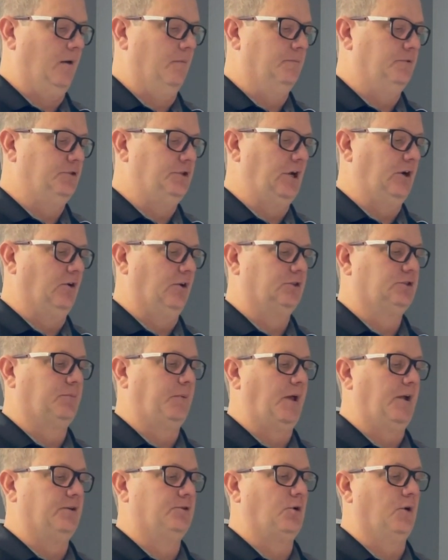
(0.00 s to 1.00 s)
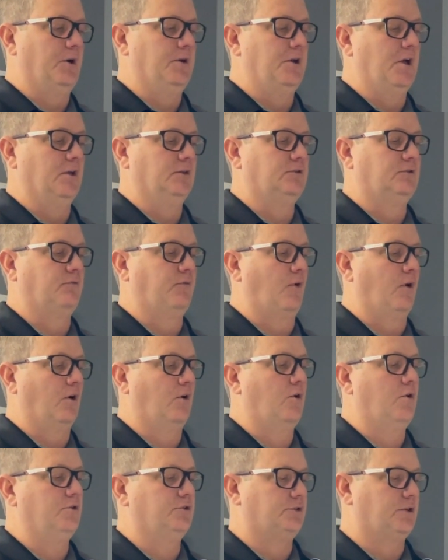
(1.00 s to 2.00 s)
general explanatory notes for
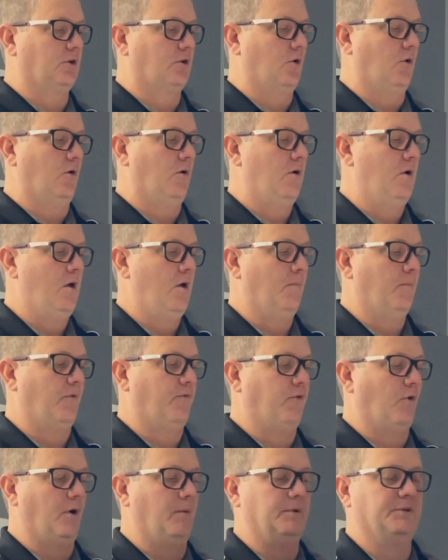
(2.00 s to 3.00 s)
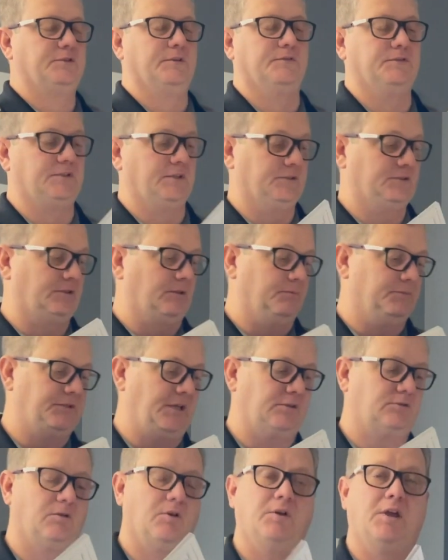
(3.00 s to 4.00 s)
acoustical performance of systems.
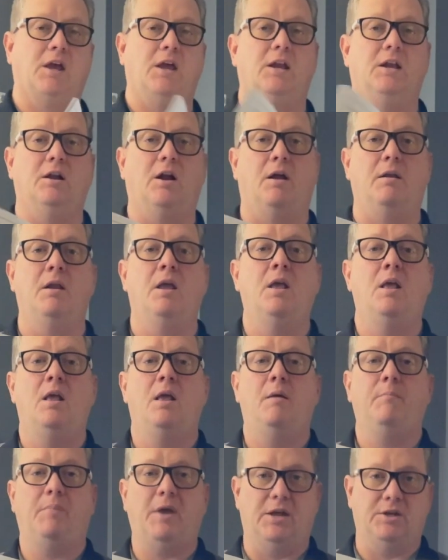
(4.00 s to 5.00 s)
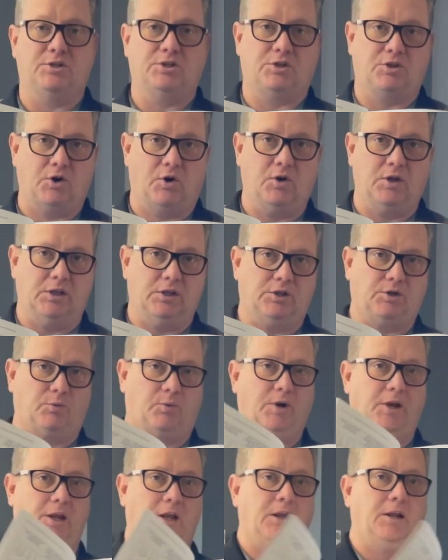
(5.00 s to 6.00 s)
That's located on page
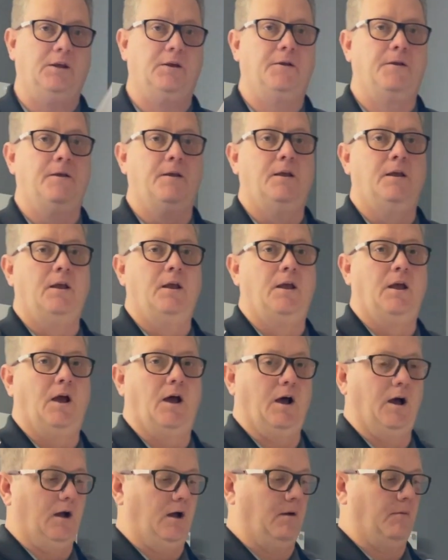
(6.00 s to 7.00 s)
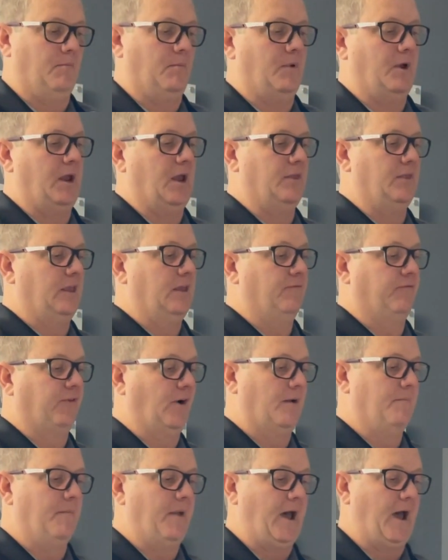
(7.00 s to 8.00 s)
33 in the
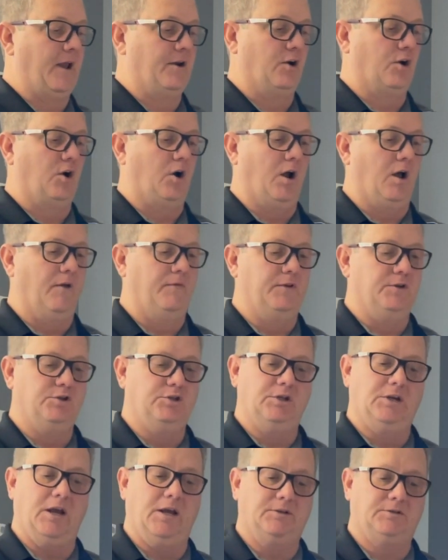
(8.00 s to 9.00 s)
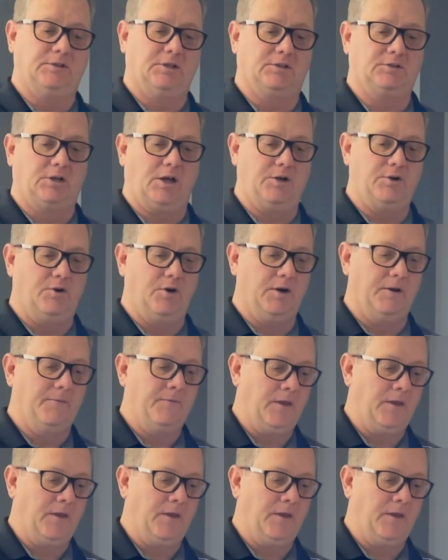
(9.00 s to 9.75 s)
front matter of the GA-600.